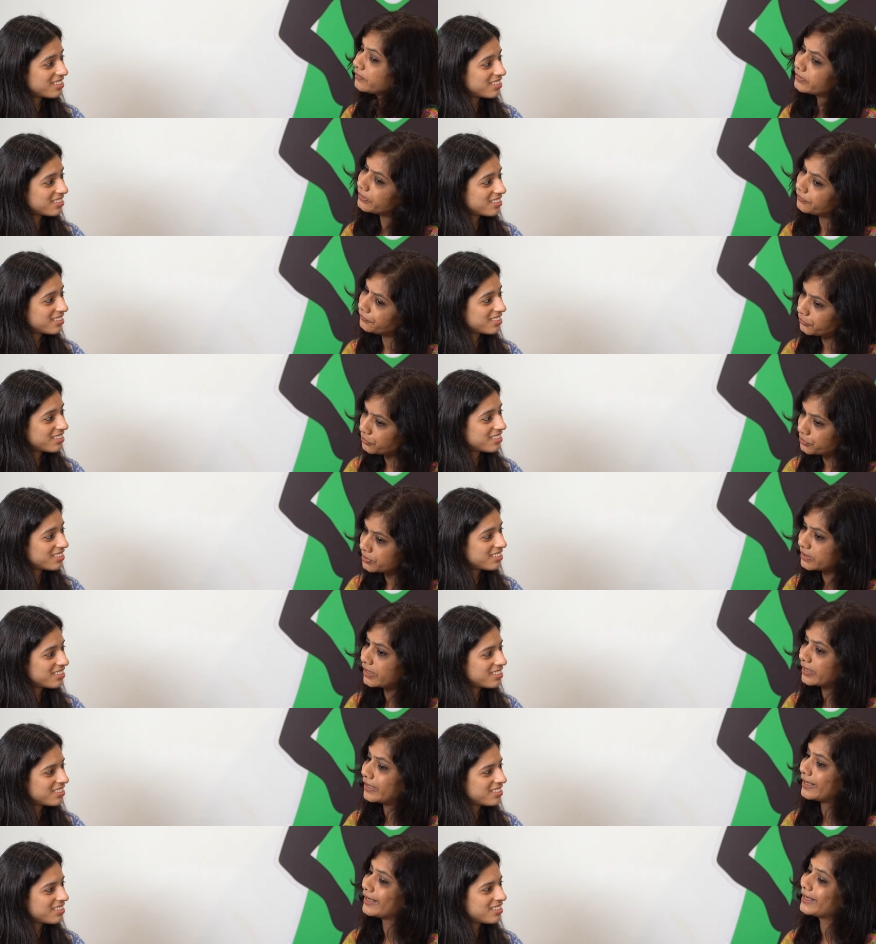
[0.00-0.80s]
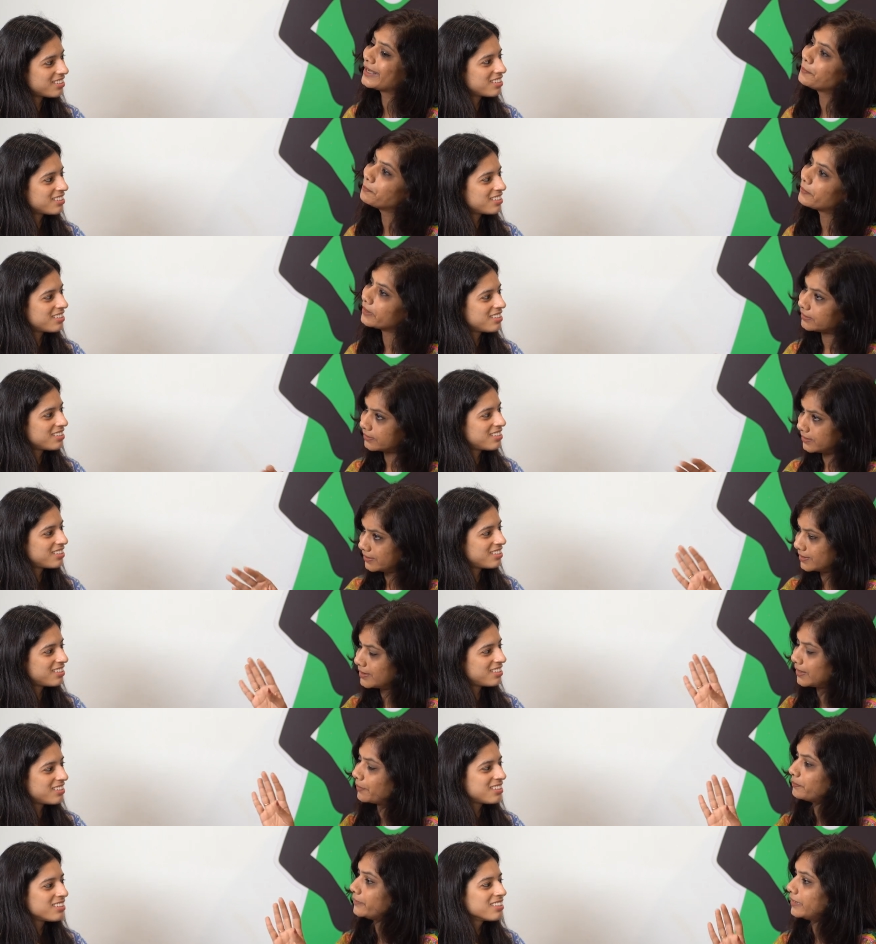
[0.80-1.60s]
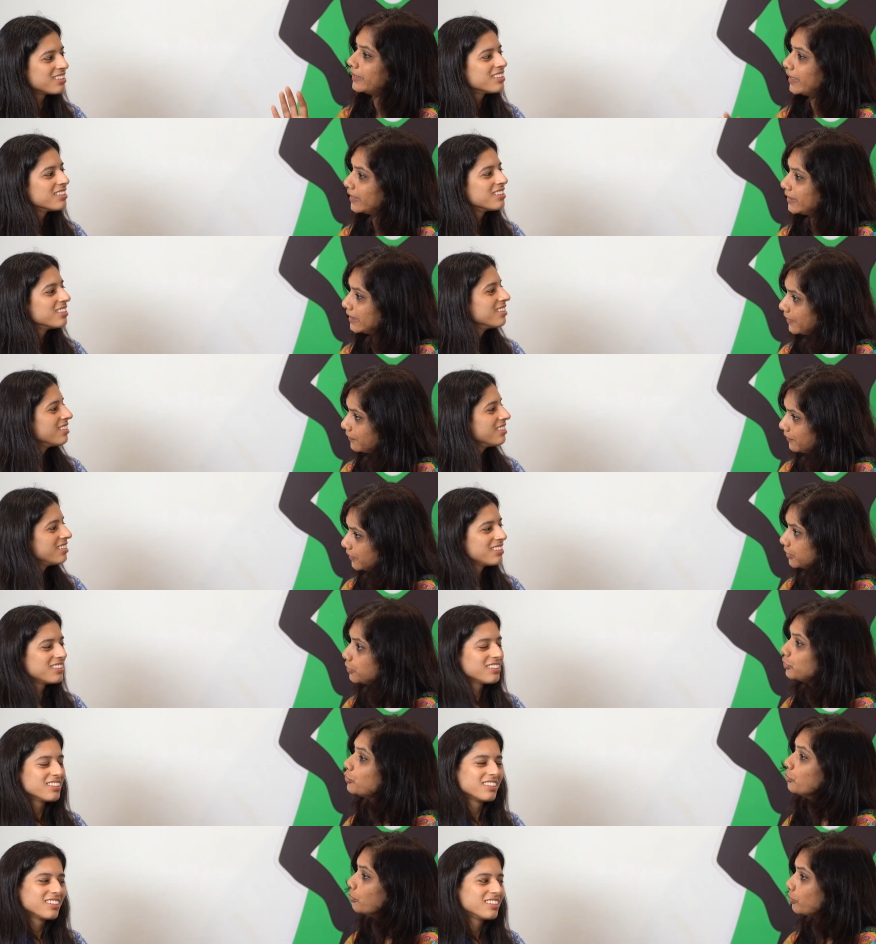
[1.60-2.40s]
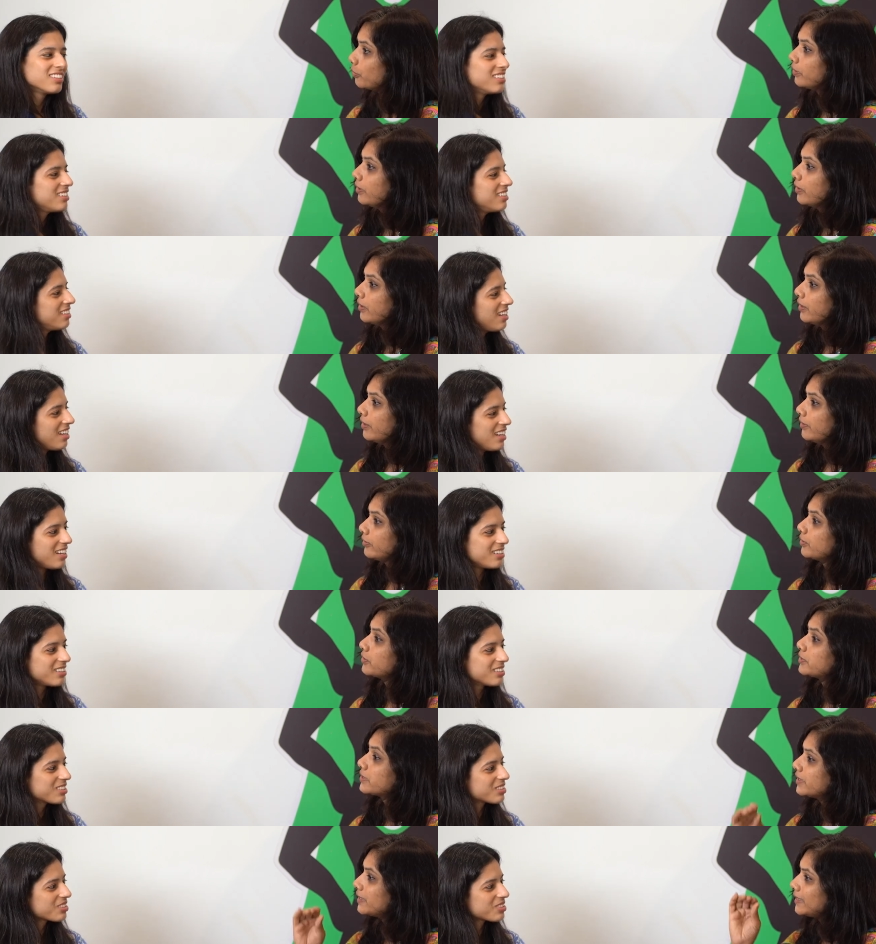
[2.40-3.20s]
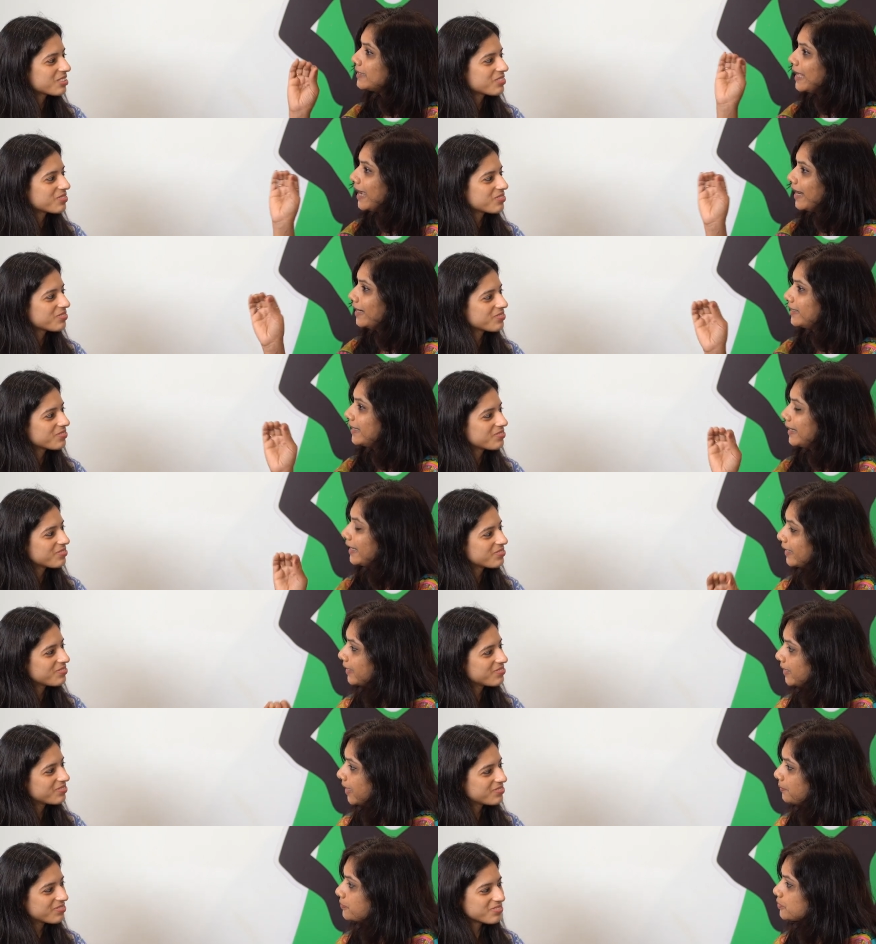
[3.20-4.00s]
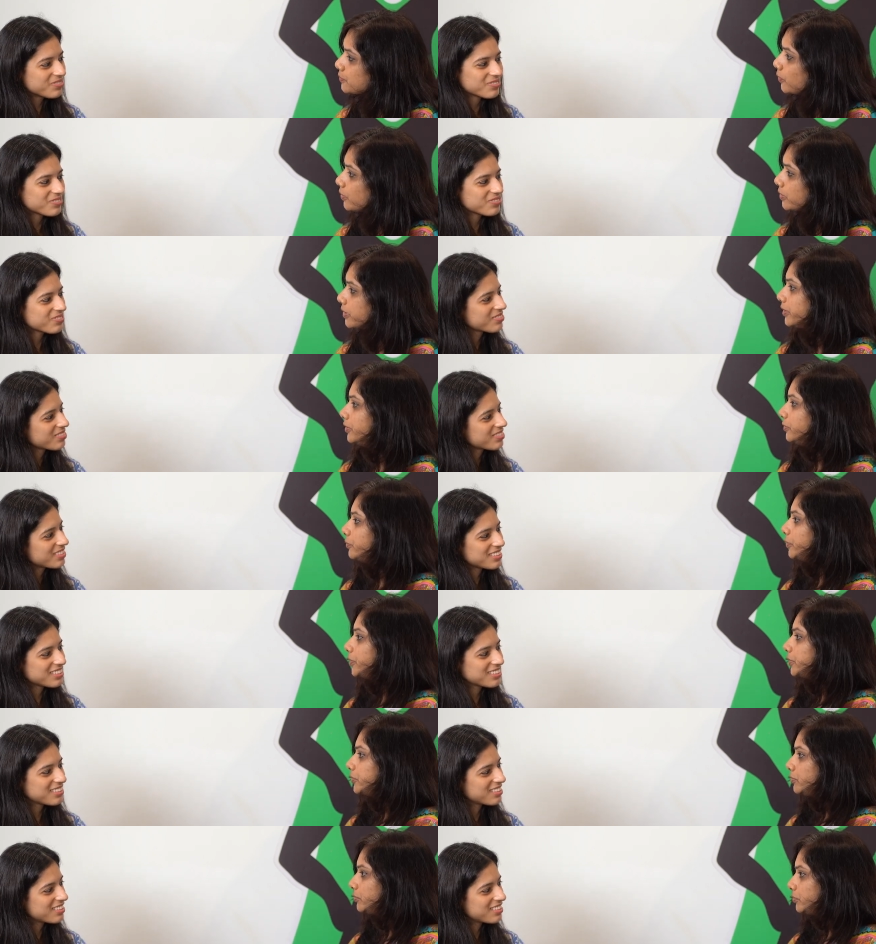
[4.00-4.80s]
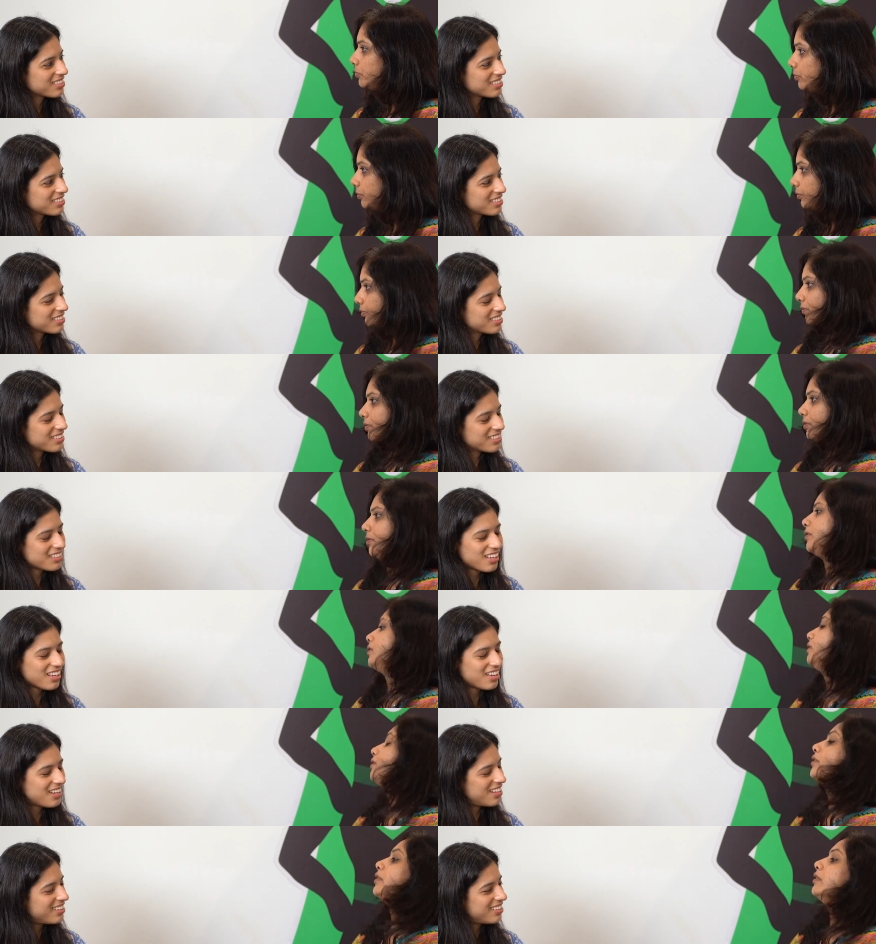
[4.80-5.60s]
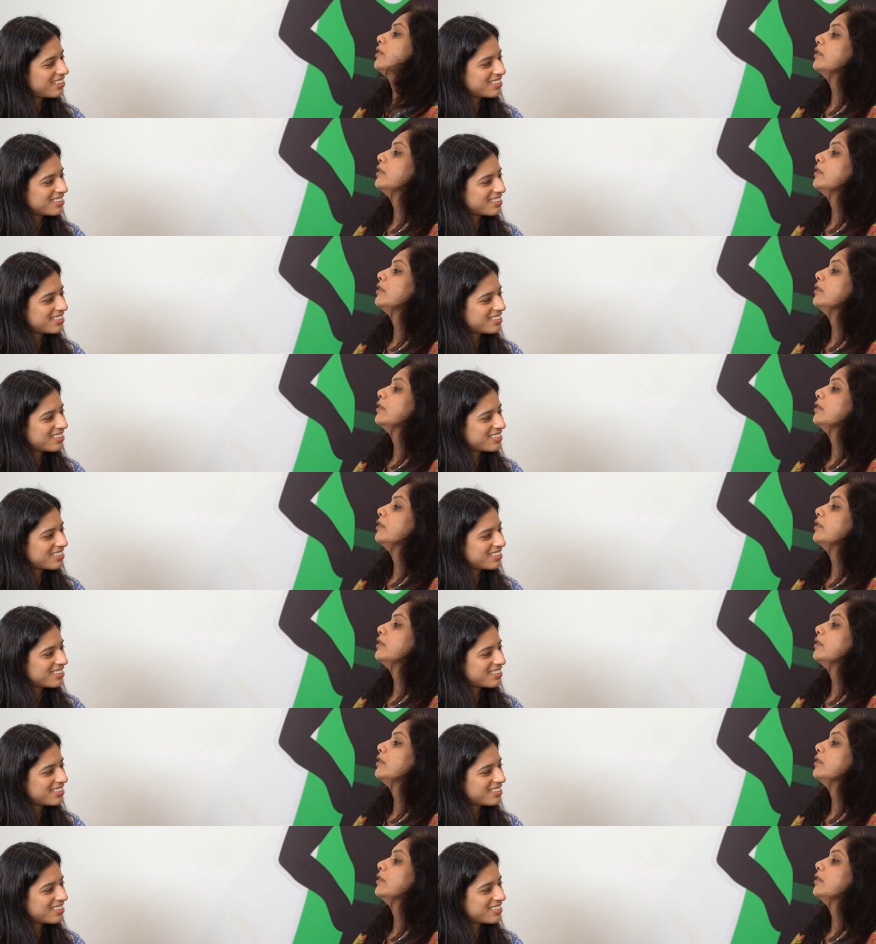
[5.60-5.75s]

Speaker 1: refuse karenge, but someday they will do. Huh. So till that day comes, what are you going to do? Huh.